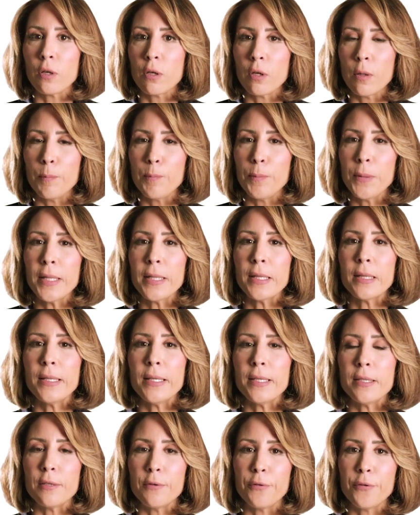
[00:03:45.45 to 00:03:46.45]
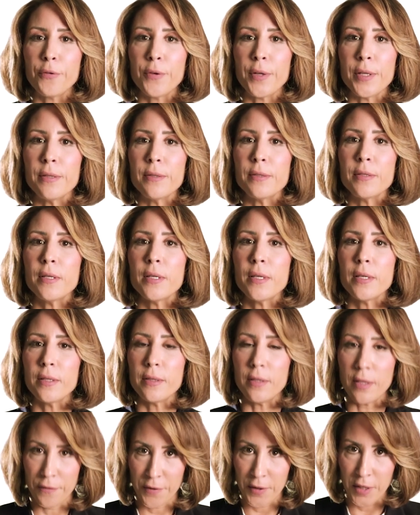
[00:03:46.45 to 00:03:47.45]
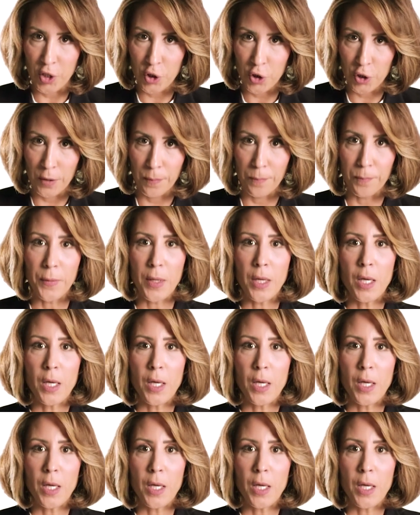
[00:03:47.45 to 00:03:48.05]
completely different definition,